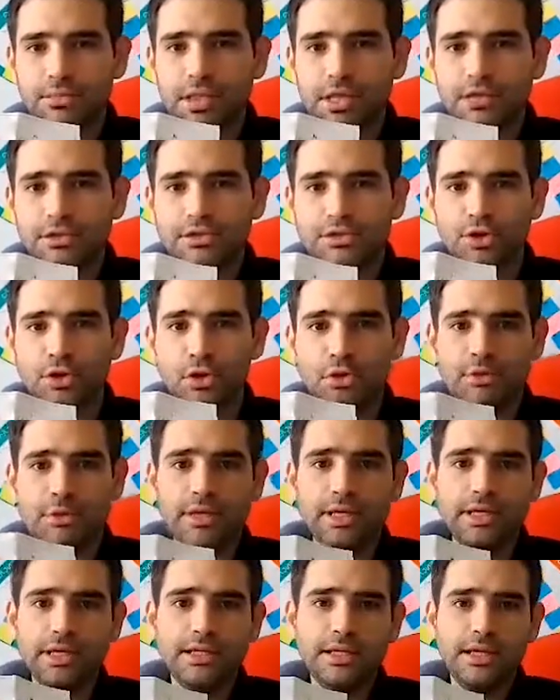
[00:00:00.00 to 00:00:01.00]
So
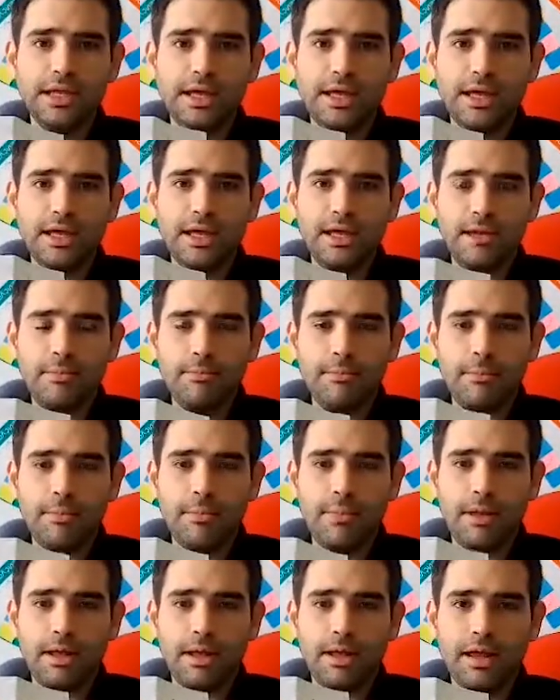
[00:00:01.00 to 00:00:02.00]
in the
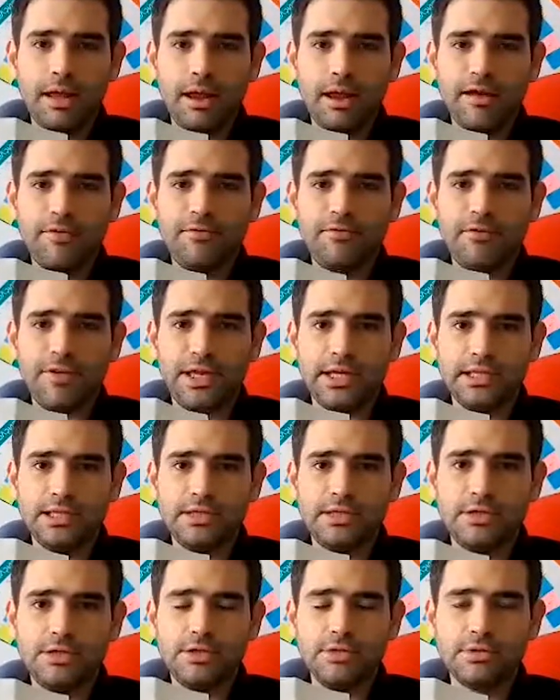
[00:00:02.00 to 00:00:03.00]
air
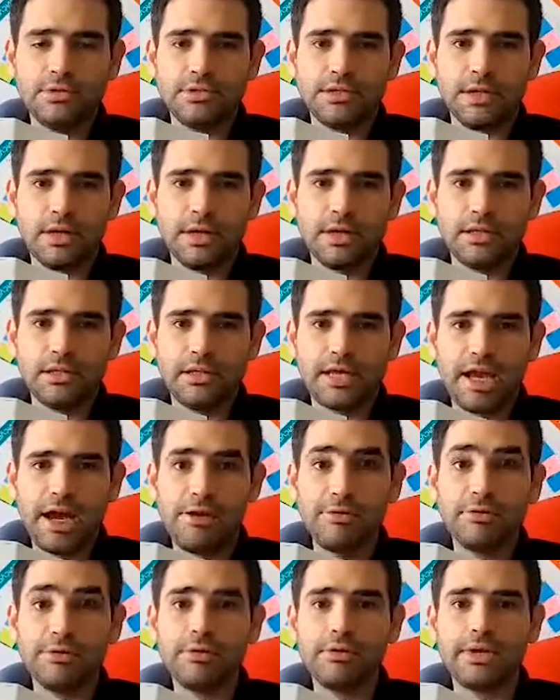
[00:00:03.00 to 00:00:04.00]
phase, you start
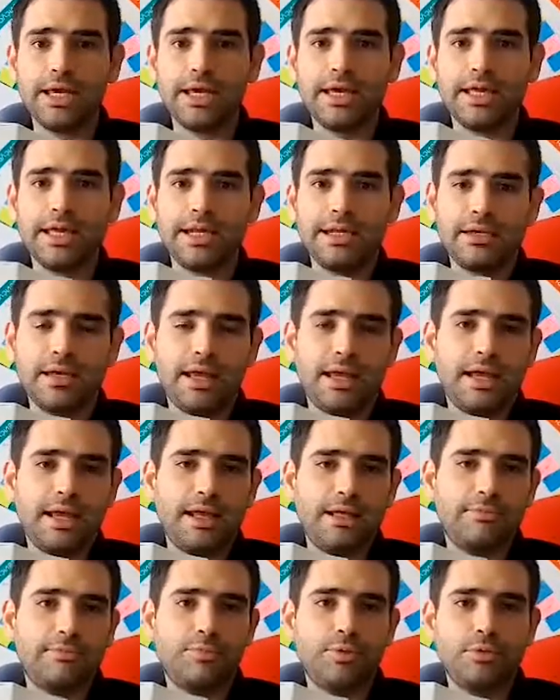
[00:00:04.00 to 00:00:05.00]
calculating
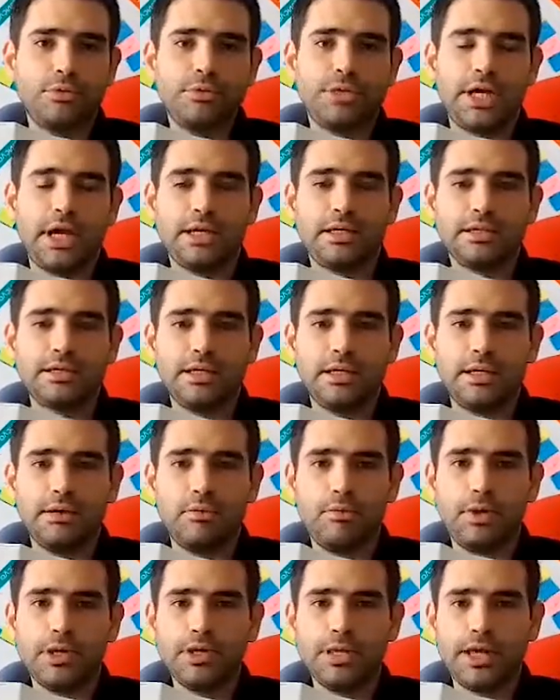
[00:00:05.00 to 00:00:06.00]
and projecting
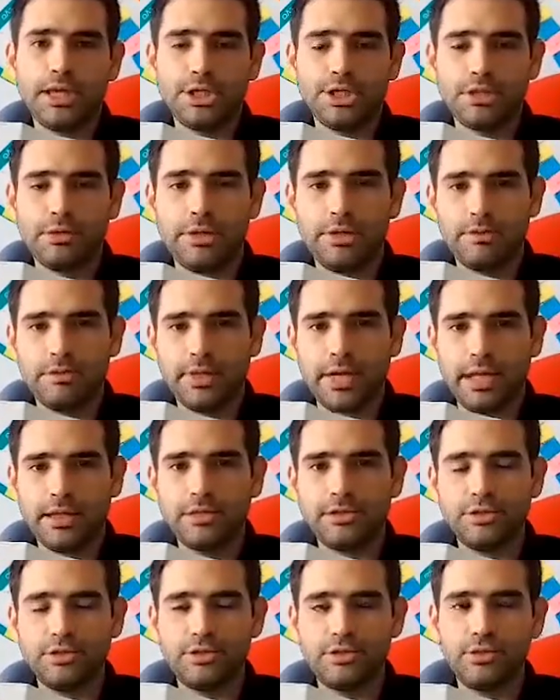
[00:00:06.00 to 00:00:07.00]
what actually you
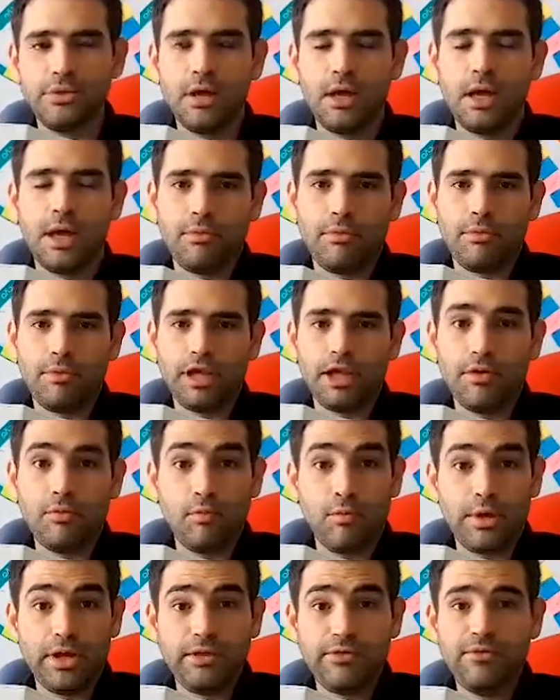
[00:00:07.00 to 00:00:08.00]
can do
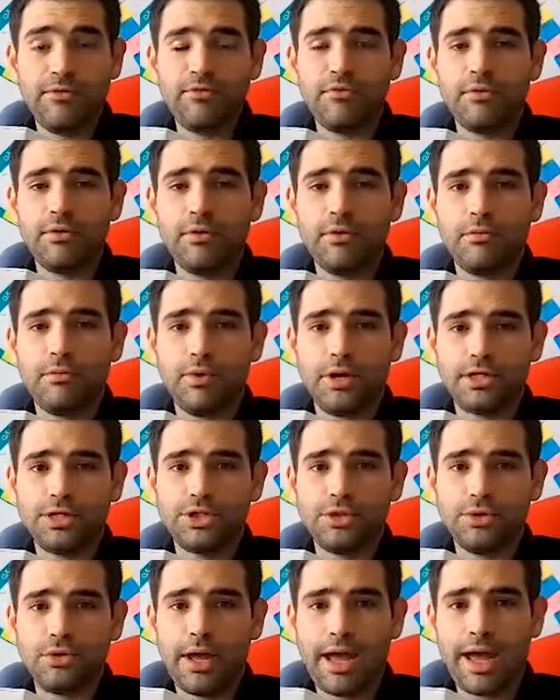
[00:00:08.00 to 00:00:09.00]
with
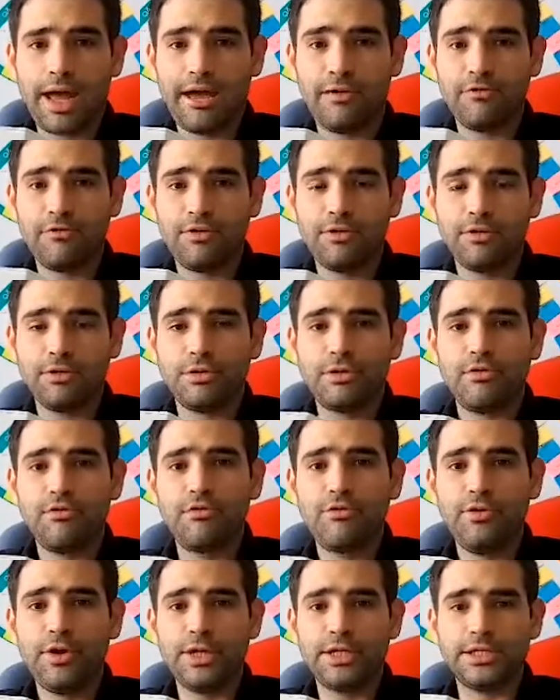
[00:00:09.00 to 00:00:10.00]
what you have on your
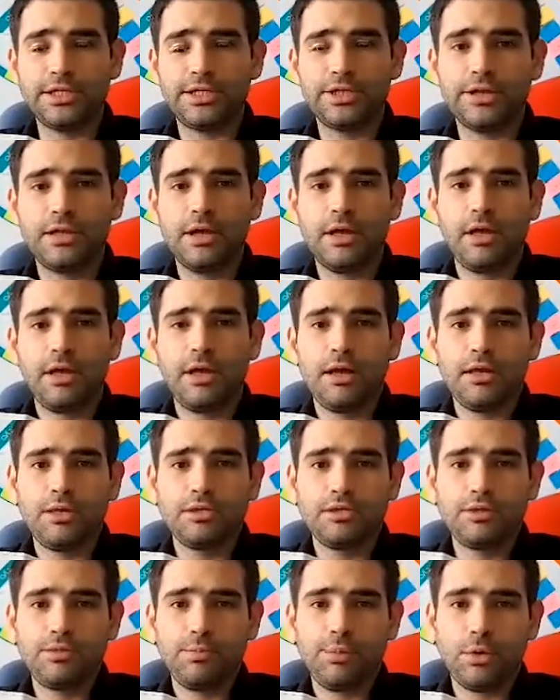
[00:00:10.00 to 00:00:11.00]
fridge.
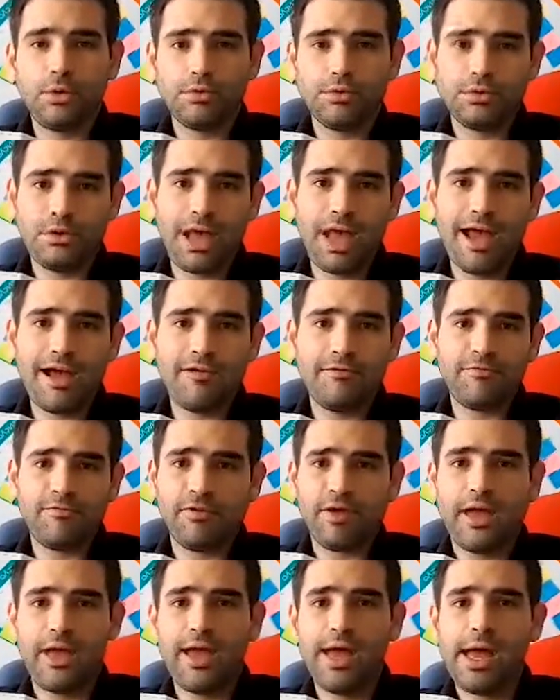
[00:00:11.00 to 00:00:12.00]
Suppose you
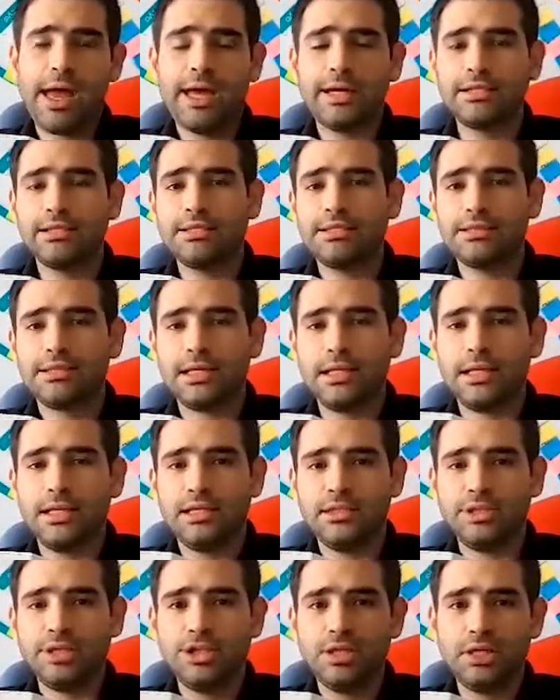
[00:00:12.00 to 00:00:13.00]
have eggs
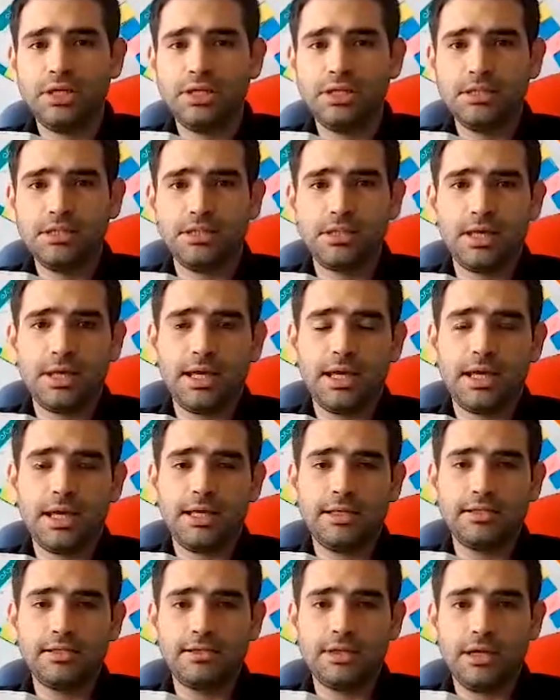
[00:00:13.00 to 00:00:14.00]
and cheese
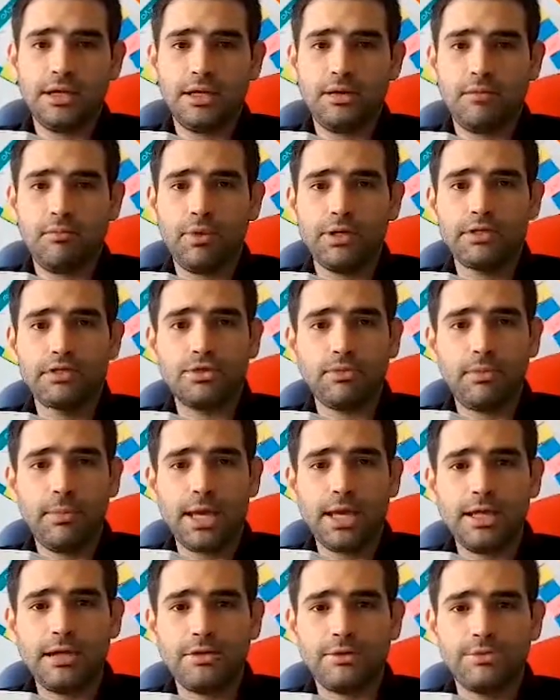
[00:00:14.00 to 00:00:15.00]
and 1
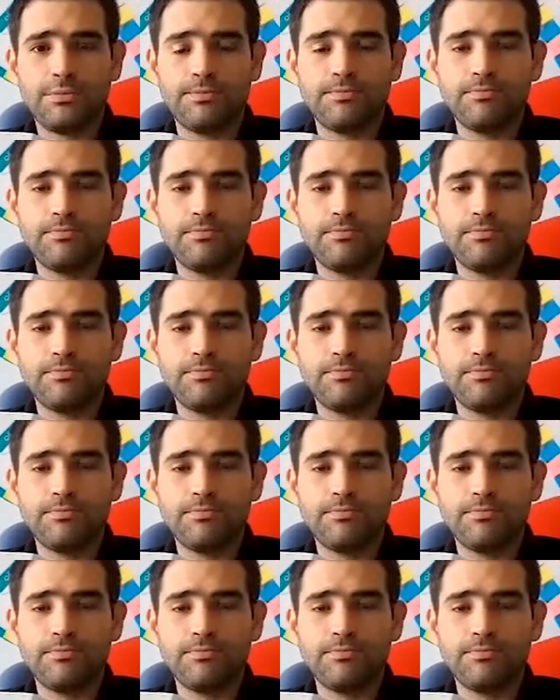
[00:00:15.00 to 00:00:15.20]
tomato.